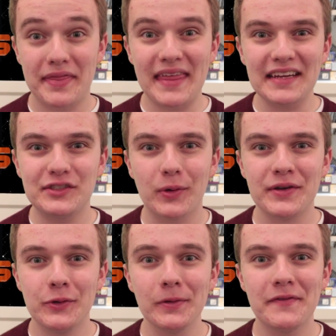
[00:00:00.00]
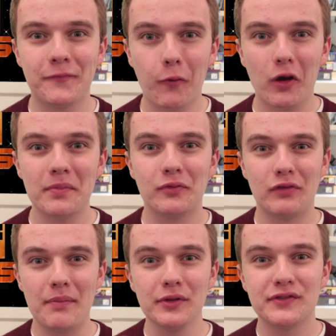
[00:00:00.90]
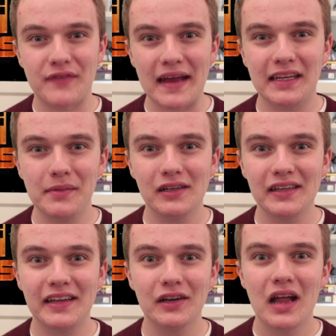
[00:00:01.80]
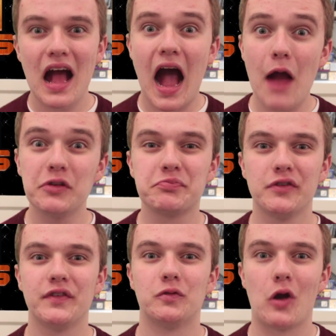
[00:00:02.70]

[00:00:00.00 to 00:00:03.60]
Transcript: But thanks to our newly formed Rebels fan community here, I was proven